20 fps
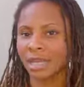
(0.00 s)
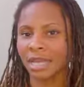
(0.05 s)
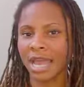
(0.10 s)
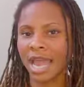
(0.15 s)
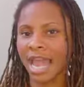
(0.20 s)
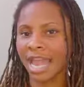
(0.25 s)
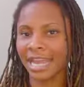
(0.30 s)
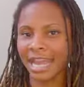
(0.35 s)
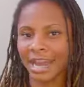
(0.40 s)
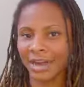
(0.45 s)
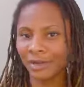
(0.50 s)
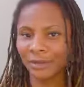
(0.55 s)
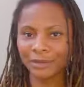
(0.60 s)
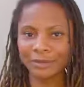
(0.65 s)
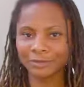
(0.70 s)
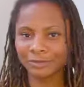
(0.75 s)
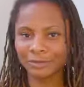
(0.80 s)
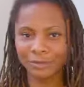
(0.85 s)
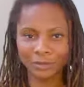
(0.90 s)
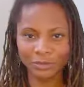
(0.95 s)
hang out.
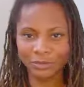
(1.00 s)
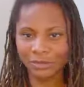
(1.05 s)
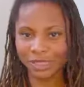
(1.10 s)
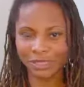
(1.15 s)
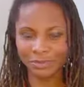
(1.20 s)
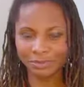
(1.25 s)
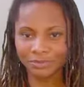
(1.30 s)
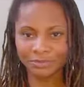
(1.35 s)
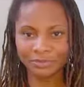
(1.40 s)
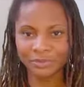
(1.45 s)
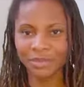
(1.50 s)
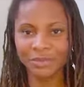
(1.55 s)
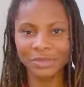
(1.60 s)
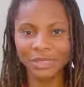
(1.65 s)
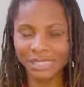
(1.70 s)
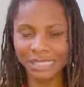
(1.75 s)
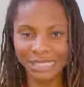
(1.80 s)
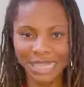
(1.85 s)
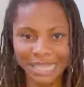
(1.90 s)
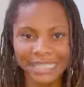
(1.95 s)
Well, it
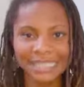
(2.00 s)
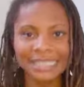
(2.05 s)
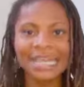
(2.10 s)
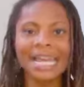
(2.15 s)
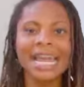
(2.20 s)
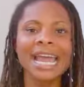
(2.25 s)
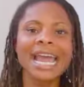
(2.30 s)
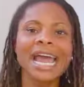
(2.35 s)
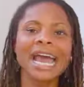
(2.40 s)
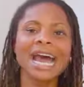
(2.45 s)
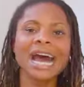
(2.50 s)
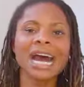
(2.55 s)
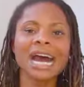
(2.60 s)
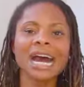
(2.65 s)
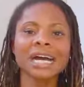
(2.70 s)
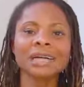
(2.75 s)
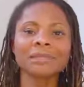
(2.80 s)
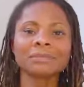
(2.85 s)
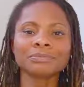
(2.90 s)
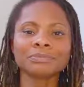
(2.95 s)
was a date.
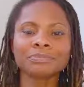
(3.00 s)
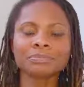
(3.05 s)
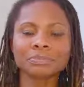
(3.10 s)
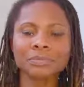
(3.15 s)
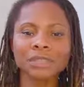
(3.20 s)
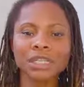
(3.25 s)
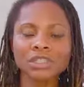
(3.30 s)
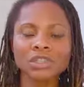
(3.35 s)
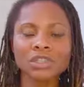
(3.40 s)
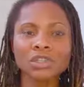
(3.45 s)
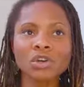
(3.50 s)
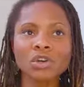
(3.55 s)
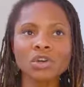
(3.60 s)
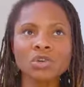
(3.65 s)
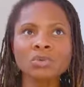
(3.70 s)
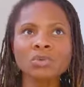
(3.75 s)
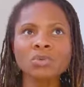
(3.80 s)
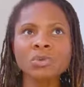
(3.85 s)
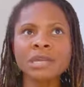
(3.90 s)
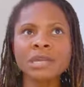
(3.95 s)

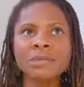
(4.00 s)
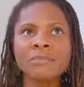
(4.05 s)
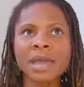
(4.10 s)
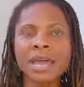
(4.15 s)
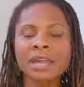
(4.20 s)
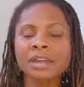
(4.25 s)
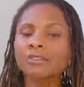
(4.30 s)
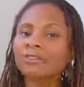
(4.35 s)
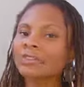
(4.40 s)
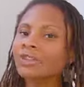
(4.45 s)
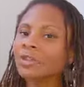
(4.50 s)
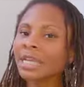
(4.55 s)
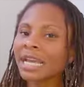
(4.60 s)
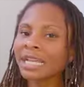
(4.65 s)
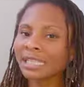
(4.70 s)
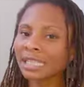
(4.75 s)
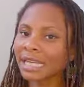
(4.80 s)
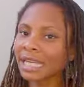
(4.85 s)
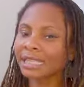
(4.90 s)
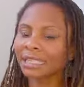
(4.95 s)
So we met a few
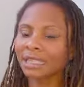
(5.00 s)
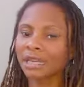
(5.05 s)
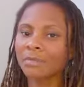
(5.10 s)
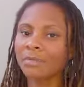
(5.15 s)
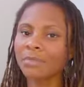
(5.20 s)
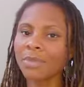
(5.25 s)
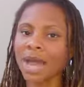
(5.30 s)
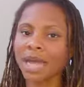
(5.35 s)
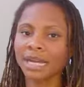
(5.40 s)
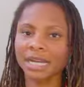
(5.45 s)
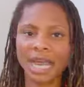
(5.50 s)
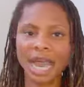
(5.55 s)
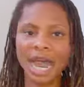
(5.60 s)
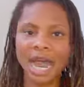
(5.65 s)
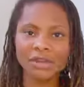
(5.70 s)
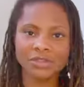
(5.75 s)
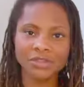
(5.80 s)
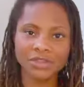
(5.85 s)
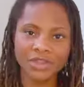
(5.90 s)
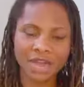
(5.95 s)
days later back
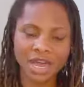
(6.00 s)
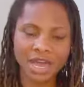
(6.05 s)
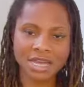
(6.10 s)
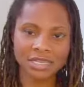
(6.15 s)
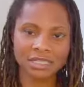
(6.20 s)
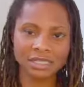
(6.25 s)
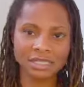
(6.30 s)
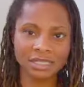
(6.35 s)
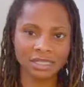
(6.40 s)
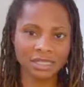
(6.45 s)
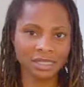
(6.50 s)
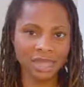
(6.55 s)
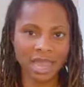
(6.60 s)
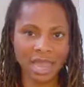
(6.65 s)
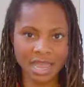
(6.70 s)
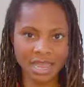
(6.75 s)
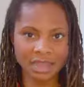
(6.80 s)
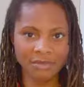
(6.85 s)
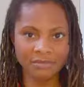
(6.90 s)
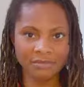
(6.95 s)
at that
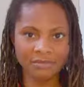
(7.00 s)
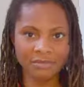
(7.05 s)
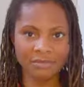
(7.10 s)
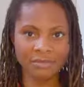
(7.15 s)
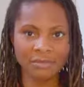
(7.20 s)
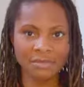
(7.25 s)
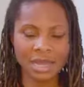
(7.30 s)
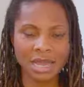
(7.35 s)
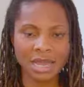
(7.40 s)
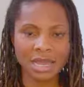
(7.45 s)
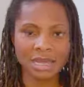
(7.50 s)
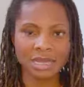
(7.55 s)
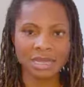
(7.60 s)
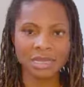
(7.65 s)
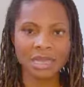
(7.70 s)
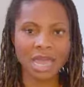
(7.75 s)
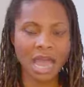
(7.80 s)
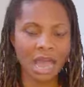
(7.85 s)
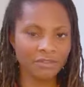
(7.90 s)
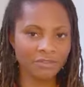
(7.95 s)
same
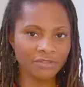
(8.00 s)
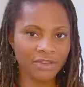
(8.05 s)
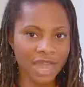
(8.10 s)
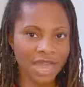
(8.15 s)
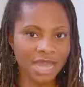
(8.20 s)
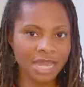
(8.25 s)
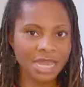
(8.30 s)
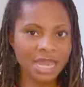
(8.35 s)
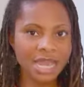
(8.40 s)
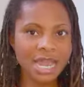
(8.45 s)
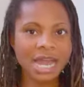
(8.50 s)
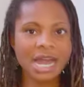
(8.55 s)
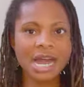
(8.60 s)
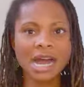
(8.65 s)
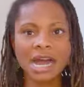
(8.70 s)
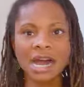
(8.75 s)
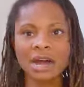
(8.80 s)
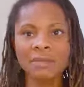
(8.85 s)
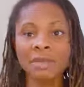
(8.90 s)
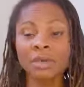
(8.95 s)
cafe.
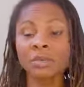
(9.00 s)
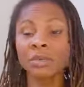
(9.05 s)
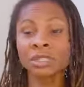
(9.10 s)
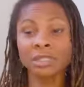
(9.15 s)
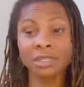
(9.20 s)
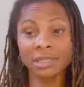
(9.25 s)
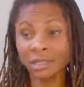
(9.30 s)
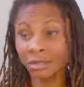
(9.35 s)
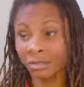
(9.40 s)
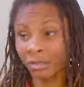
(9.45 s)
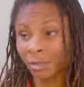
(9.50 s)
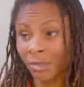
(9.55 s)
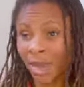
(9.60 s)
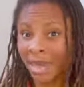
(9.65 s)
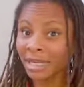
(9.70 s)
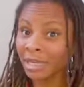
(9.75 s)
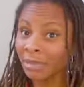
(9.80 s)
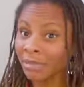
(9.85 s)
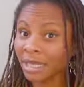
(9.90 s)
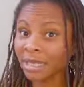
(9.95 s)
We
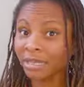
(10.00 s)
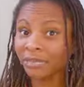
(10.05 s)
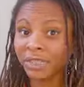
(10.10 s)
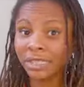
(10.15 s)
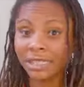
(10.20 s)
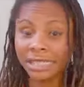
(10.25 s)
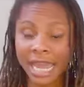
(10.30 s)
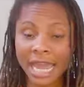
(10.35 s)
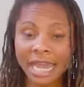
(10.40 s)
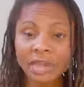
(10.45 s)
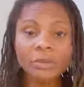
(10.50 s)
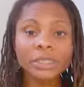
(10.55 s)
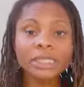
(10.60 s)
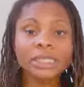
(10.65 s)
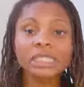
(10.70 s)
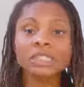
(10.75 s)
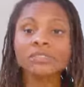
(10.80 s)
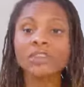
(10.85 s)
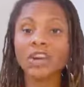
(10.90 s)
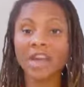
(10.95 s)
met in the middle of the day,
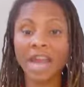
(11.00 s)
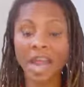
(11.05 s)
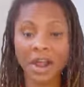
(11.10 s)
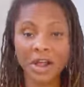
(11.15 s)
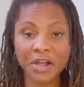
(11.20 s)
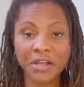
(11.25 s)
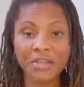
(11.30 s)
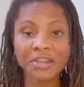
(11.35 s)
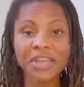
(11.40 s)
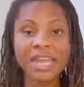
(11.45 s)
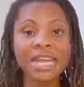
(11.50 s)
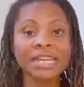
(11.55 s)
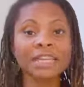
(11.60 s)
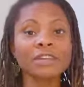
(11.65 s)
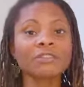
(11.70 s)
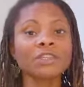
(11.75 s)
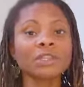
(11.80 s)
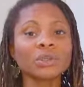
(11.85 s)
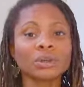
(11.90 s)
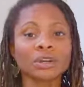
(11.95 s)
which is very healthy.
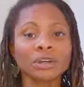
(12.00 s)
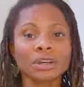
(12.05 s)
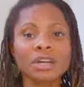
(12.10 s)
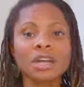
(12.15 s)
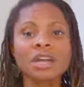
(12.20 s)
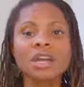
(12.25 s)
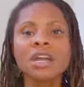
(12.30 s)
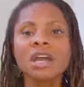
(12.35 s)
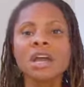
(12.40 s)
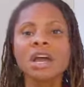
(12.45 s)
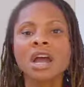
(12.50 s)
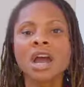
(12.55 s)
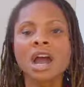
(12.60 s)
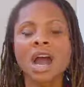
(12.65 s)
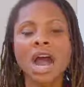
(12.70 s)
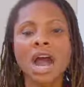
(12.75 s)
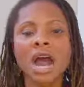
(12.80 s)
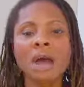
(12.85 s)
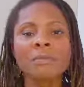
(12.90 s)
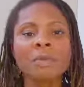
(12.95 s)
And if you are
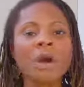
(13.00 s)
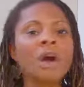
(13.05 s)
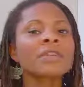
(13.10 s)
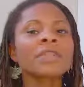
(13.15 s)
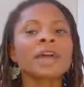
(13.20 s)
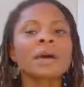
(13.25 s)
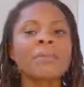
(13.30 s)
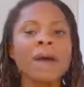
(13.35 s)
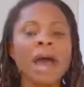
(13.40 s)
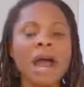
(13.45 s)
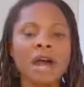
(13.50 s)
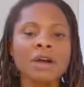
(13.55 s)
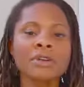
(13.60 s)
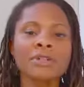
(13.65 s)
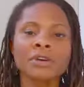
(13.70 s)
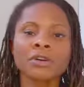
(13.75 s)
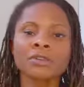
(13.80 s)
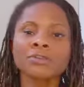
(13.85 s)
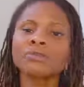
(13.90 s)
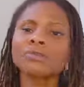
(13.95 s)
on that
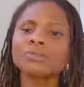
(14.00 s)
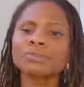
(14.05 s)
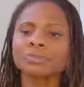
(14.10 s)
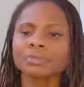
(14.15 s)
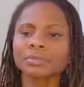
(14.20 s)
path of